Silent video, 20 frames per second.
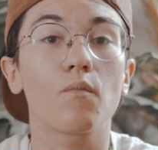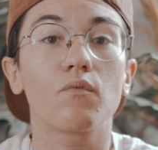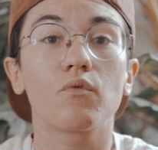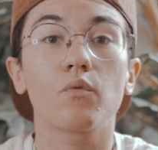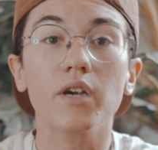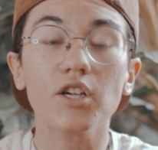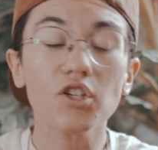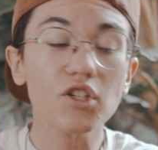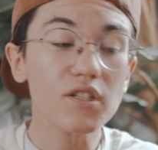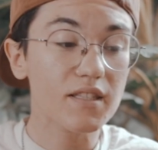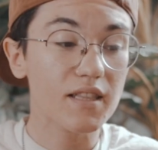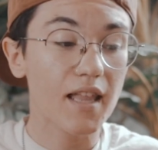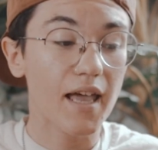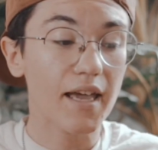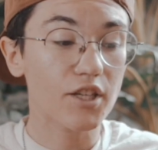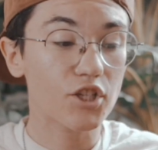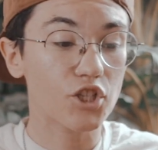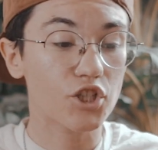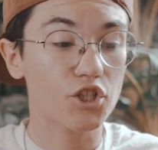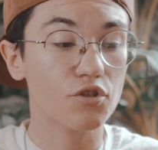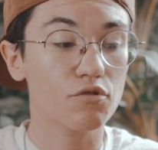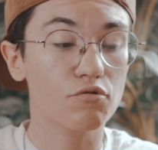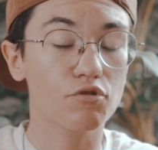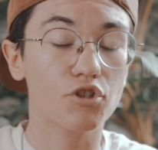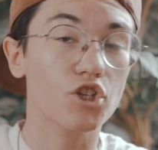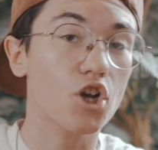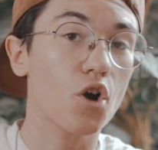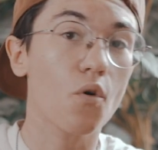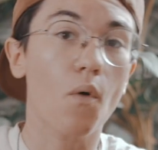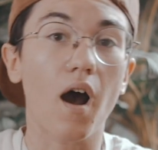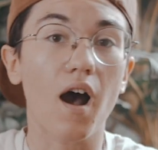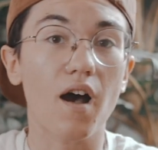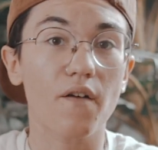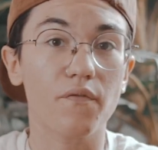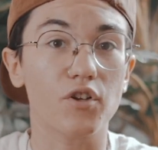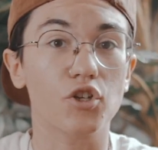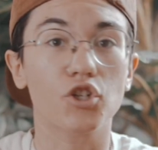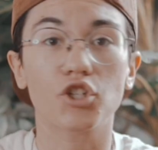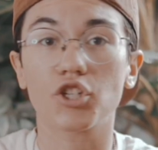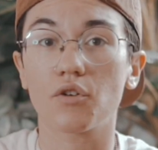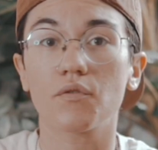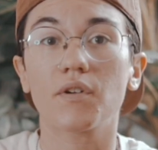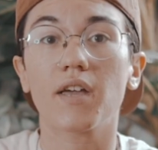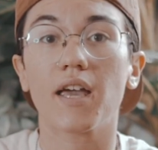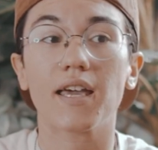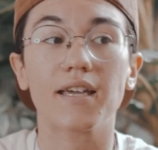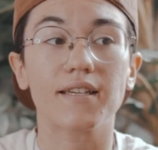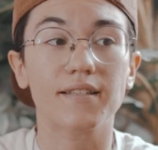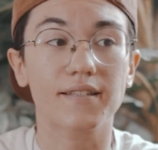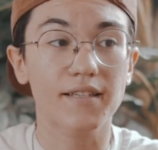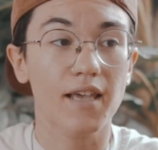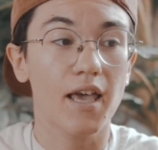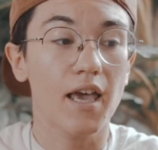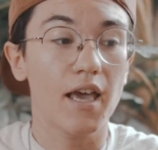We just like to show off and showcase